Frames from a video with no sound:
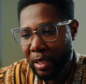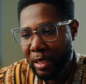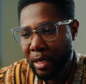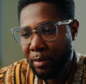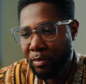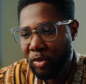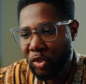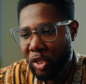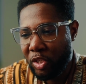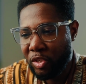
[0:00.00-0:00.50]
a
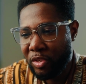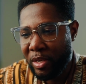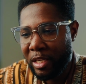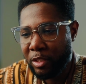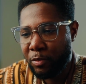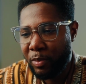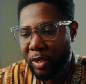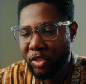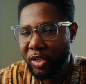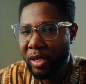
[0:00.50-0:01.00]
game changer,
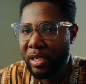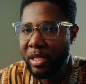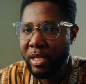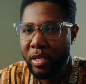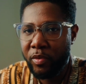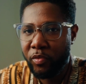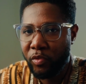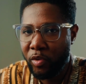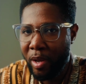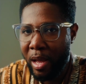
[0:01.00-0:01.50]

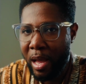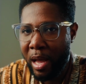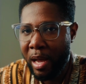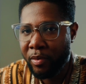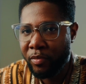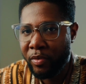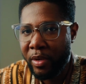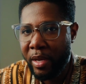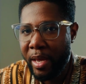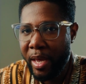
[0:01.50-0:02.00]
especially if you
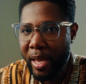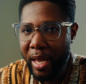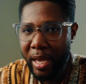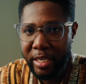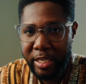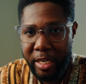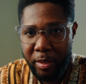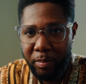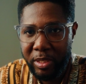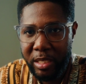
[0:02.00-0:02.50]
have a
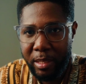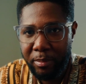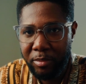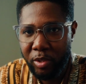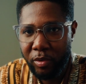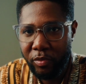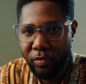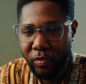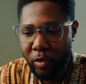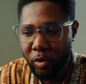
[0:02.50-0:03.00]
deep
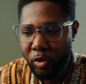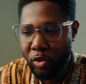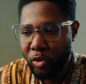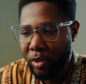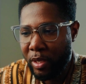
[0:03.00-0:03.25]
depth of field.